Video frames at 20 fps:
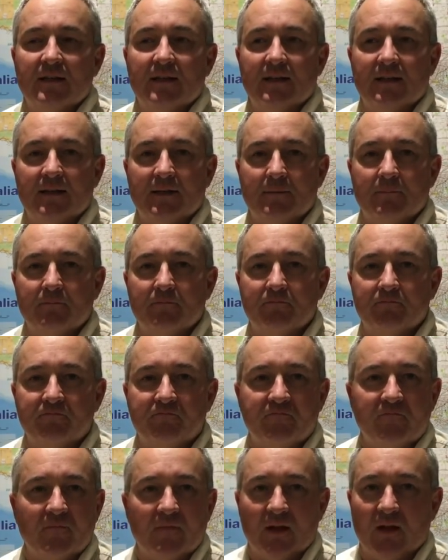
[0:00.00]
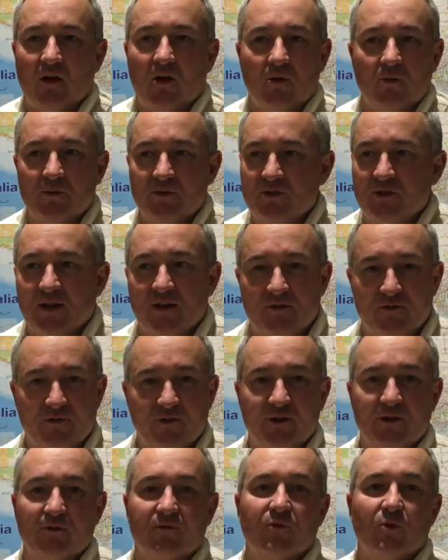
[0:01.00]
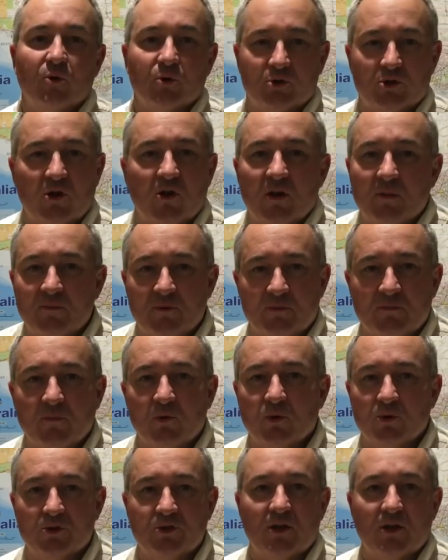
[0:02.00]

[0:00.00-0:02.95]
I would say 3 or 4 times more